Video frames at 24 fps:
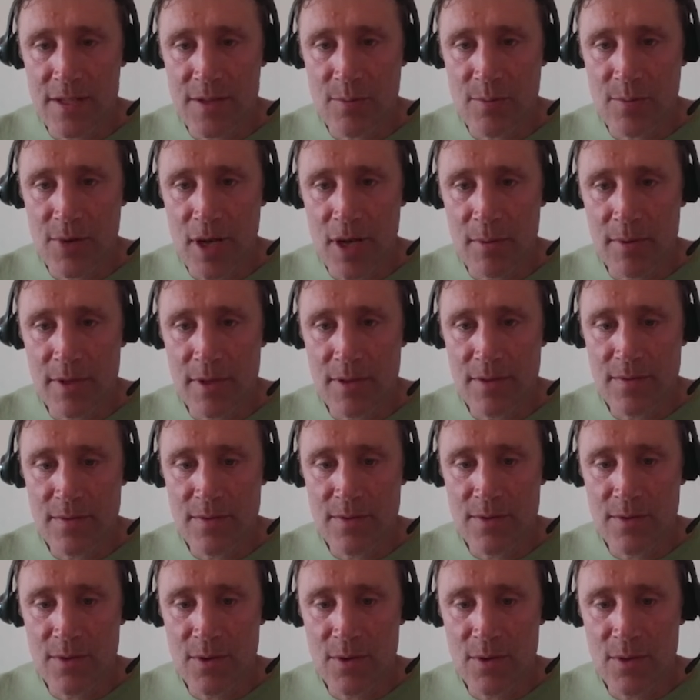so probably
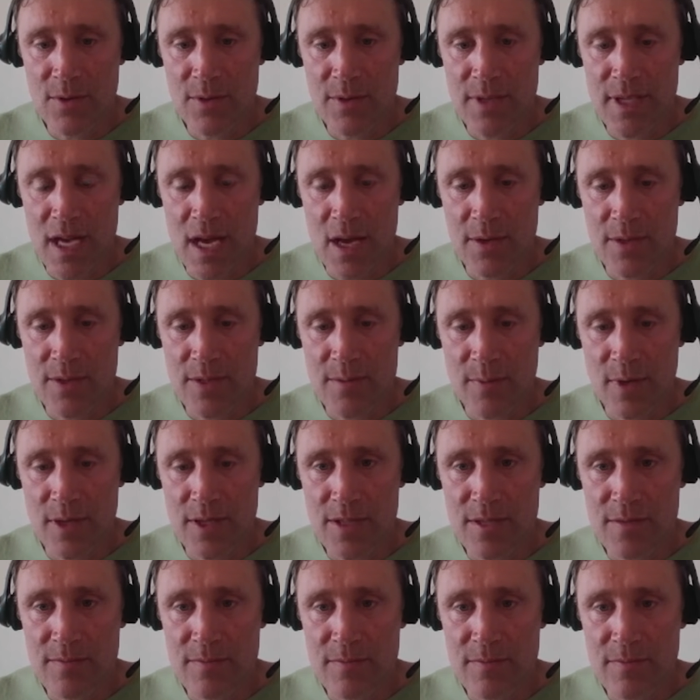don't go down as
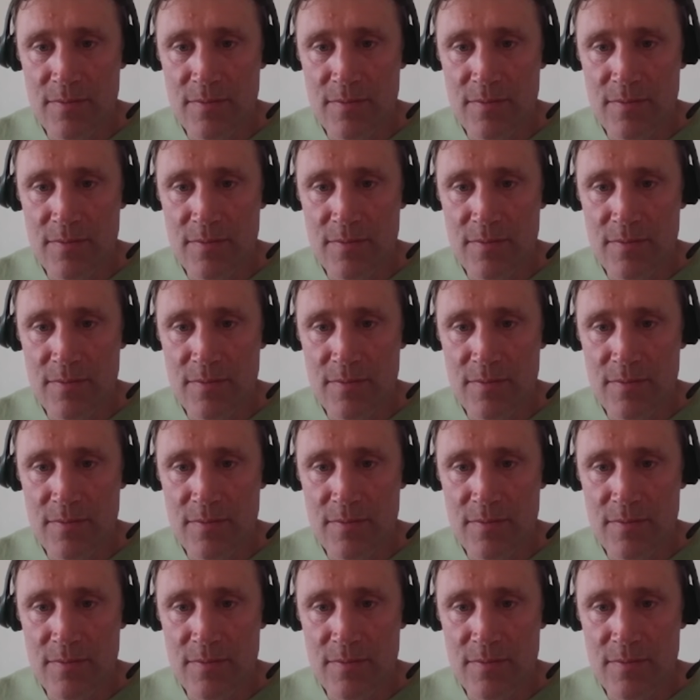much.